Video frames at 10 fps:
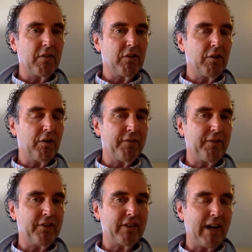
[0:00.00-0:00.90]
your
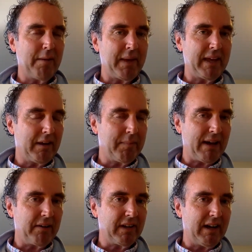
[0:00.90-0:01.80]
first comment
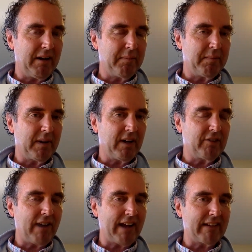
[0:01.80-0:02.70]
about um,
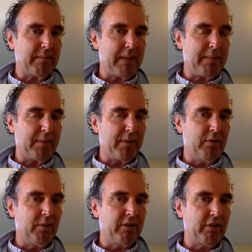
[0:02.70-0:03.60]
attracting people
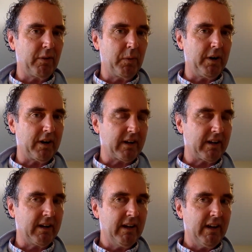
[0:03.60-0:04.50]
who will do the work
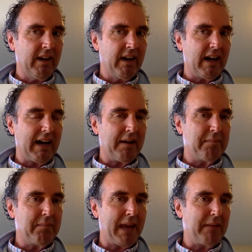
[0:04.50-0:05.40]
uh,
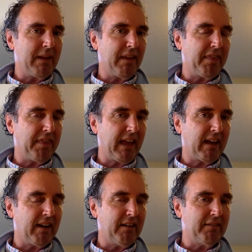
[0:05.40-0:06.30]
made me
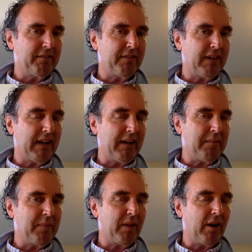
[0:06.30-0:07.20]
think of
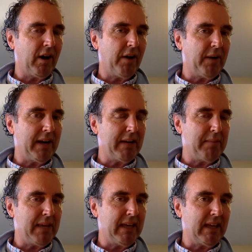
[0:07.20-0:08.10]
um, already
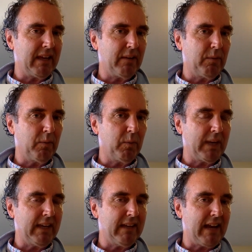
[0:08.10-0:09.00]
being in
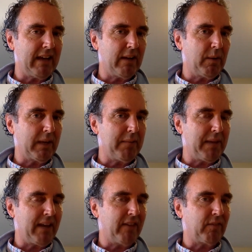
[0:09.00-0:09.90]
Wikidata,
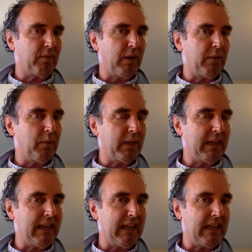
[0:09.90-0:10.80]
Wikibase,
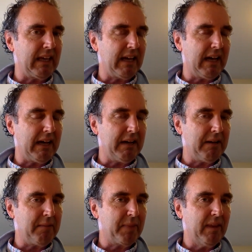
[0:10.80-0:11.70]
Wiki
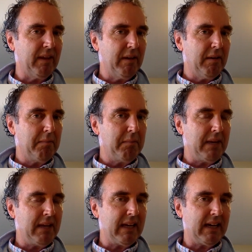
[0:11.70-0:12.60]
um,
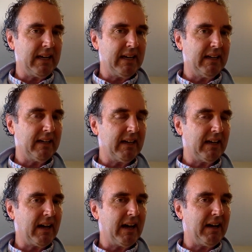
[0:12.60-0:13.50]
Media,
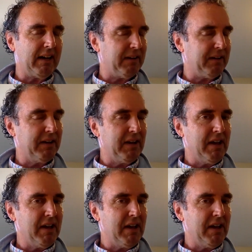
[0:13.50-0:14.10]
uh,